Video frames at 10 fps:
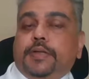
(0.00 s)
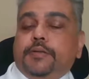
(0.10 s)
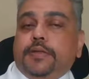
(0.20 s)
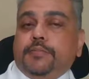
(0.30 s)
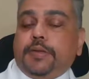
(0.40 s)

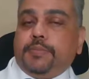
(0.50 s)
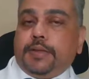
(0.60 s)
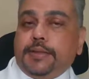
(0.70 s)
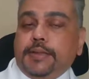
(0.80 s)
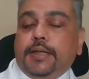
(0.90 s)
then there may
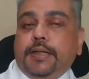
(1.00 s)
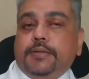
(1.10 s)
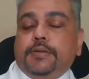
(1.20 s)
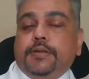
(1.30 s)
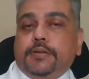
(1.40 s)
be a
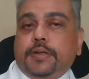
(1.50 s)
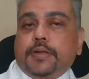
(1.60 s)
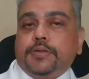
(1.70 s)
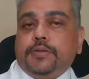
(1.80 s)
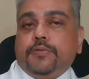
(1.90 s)
delay in the
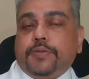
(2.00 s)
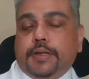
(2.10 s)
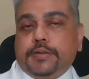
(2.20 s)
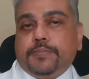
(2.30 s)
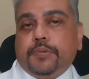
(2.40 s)
introduction
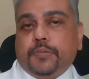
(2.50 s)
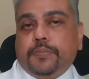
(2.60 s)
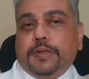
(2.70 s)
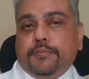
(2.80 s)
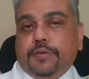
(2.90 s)
of
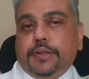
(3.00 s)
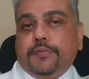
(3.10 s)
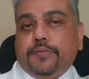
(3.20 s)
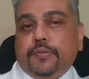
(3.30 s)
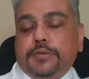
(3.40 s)
age-appropriate
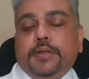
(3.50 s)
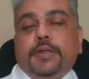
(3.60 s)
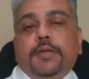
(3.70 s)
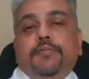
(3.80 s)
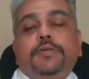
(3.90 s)
weaning foods,
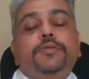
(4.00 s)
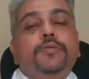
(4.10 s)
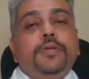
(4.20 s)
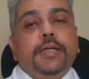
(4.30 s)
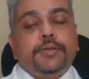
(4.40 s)

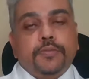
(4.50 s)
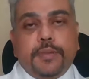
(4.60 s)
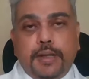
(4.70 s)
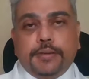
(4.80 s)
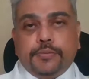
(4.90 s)
which could lead
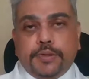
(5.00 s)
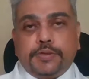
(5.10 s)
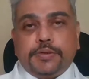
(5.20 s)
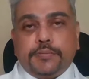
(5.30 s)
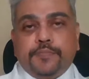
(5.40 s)
to
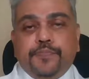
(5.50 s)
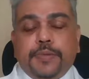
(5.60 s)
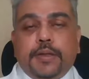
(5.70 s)
malnutrition.